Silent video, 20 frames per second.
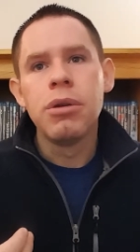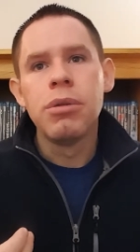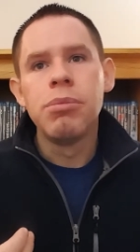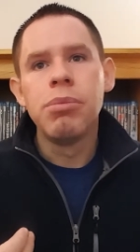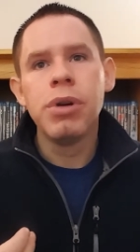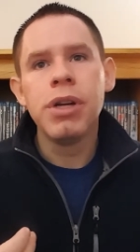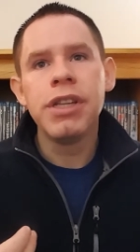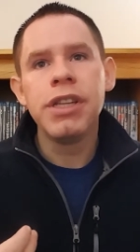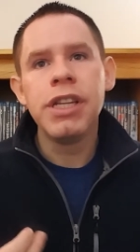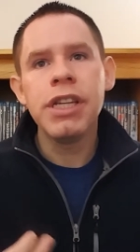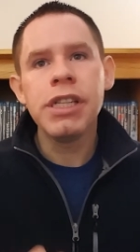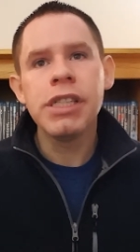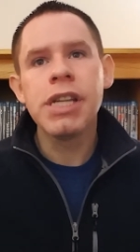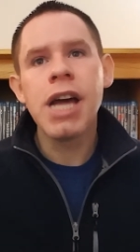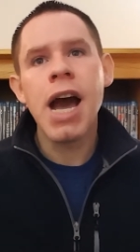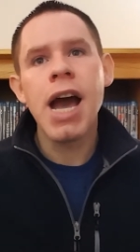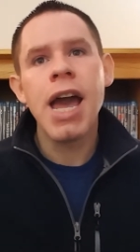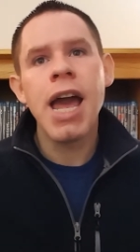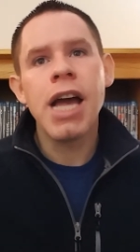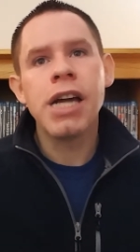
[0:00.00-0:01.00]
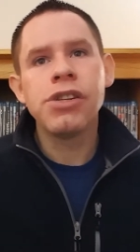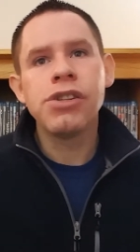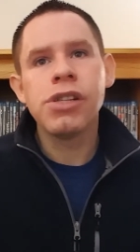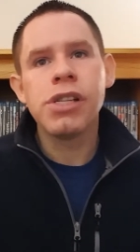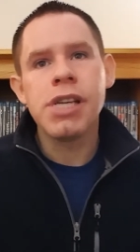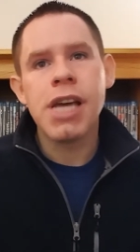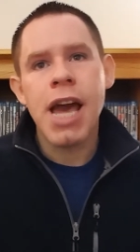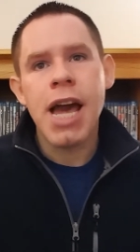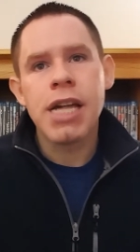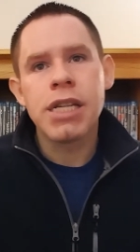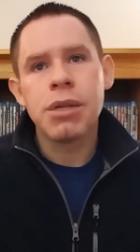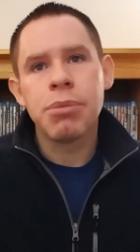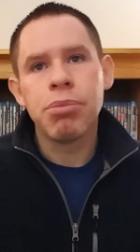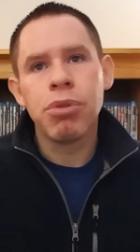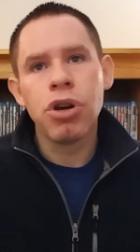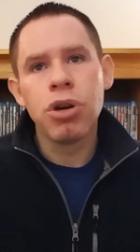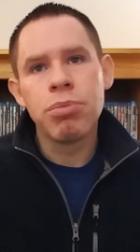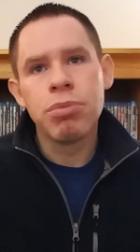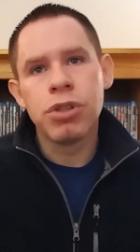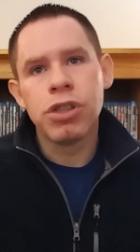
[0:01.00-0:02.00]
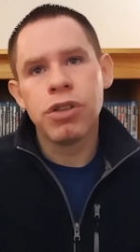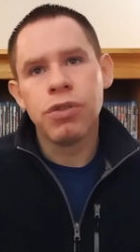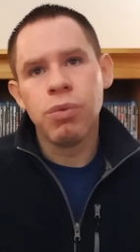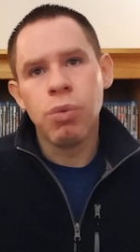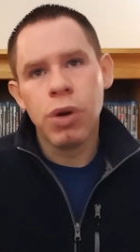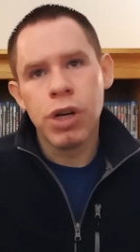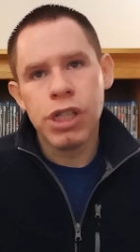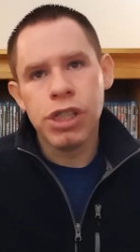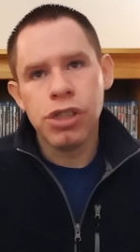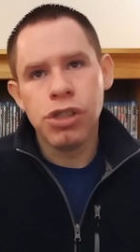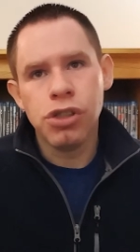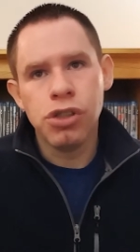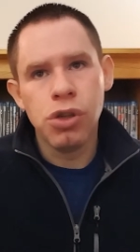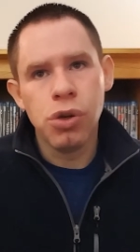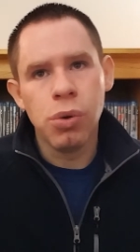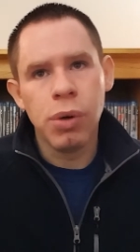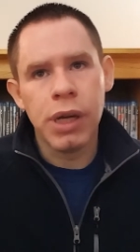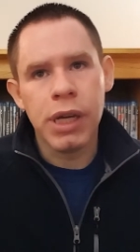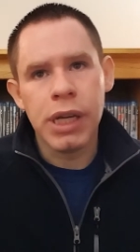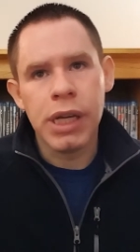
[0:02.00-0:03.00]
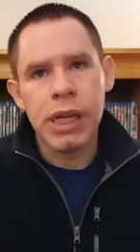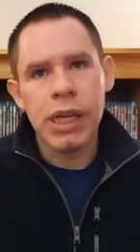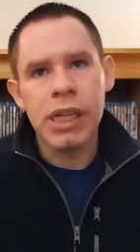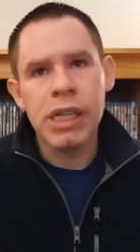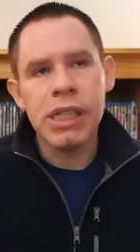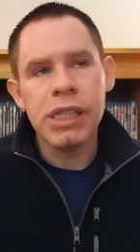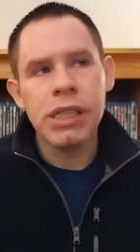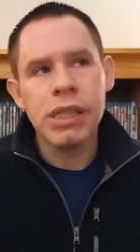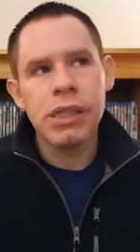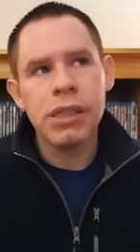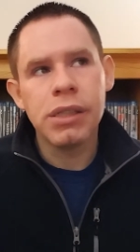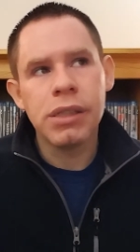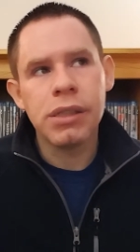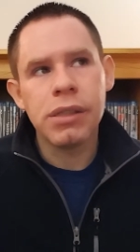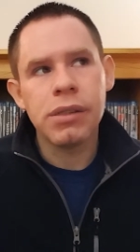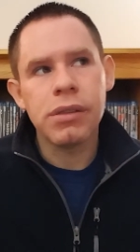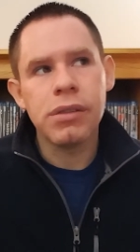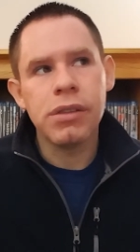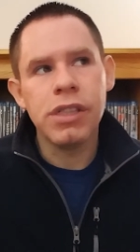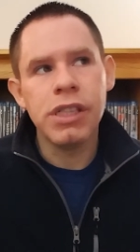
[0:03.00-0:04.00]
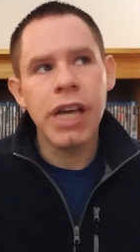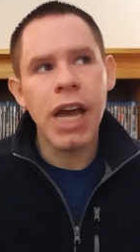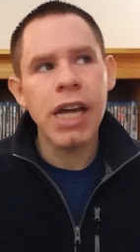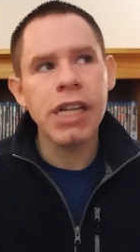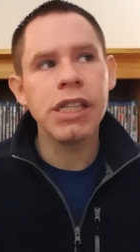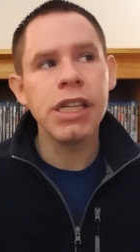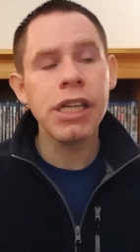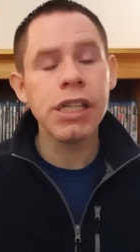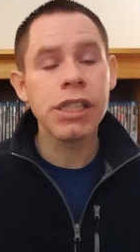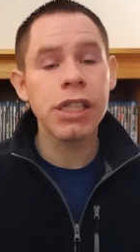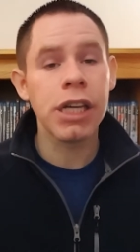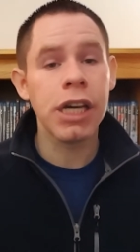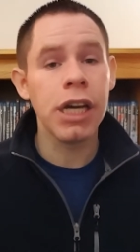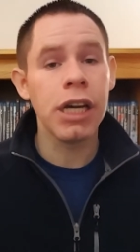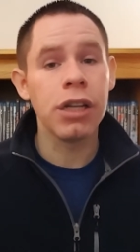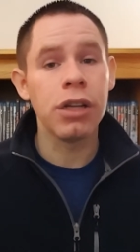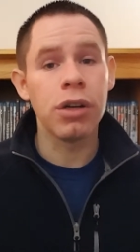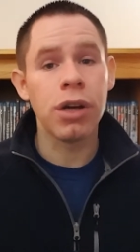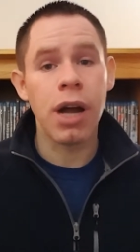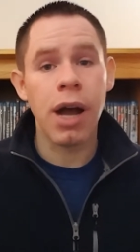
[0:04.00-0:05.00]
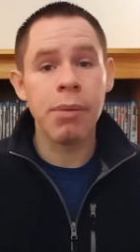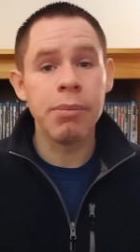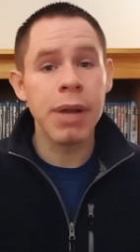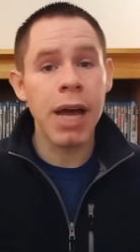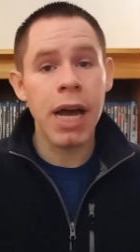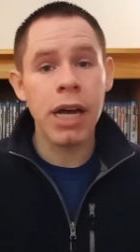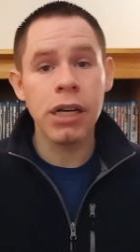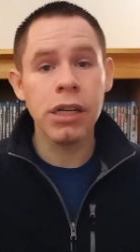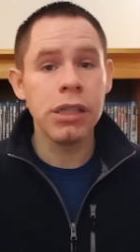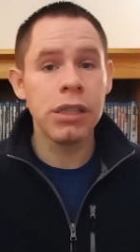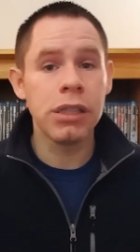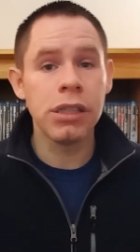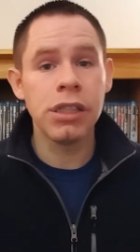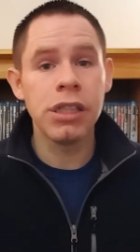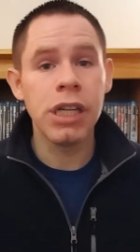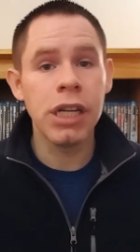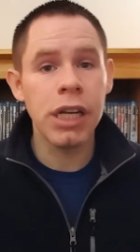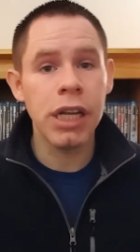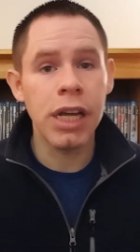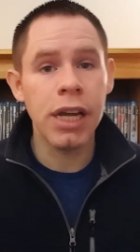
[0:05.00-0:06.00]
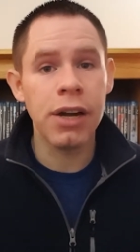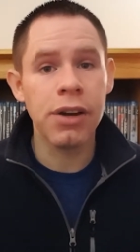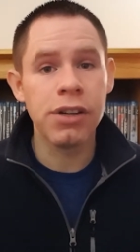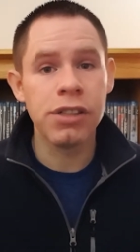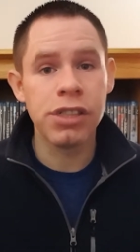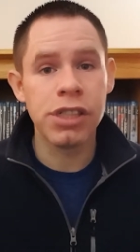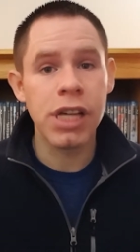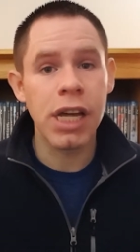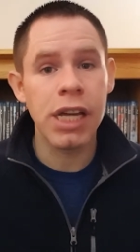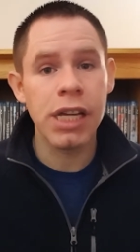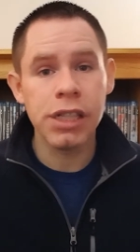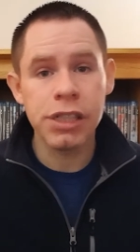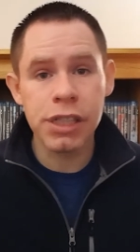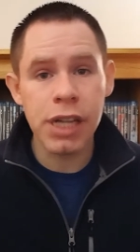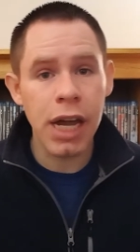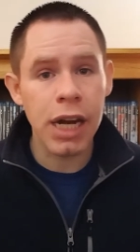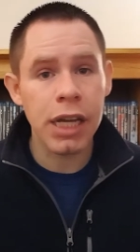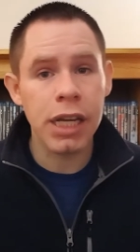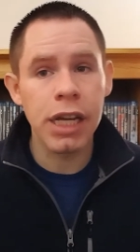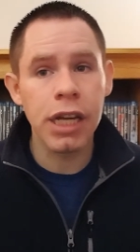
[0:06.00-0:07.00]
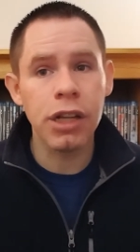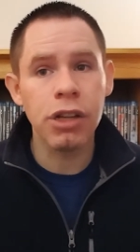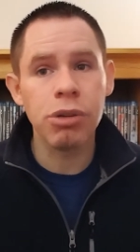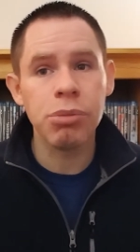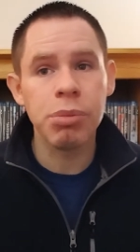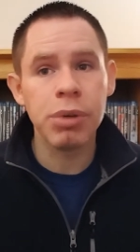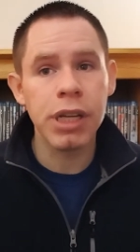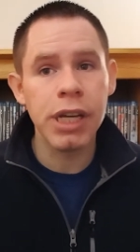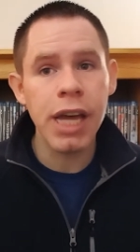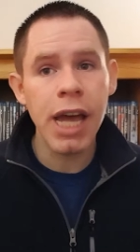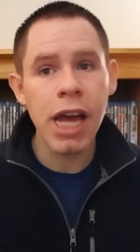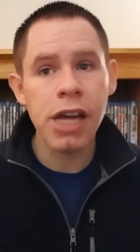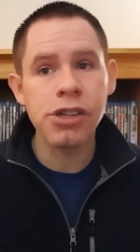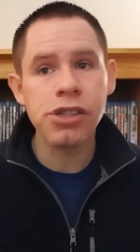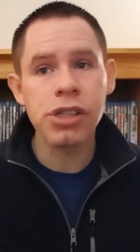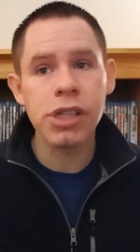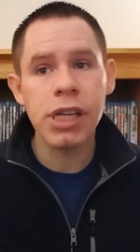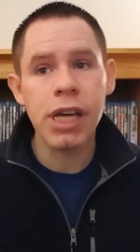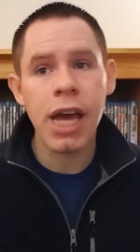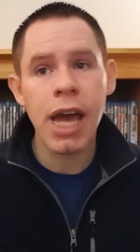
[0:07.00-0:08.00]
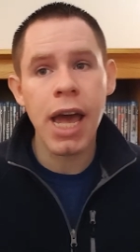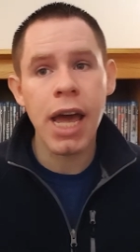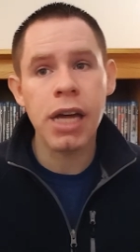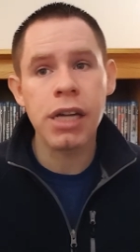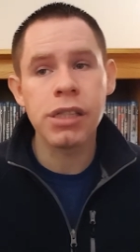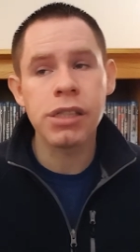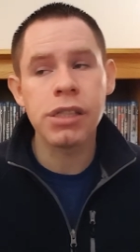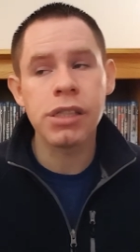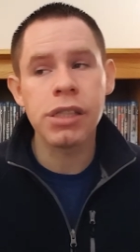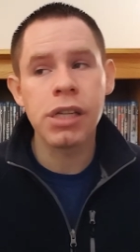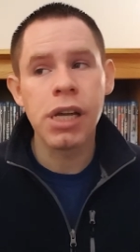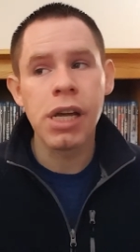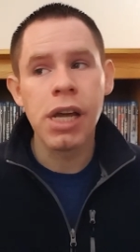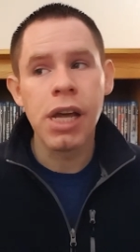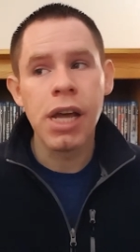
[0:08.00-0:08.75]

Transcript: But this guy actually has a purpose of what he's doing. He's yes, he is a killer. I'm not gonna sit here and say he's not a killer, but he actually has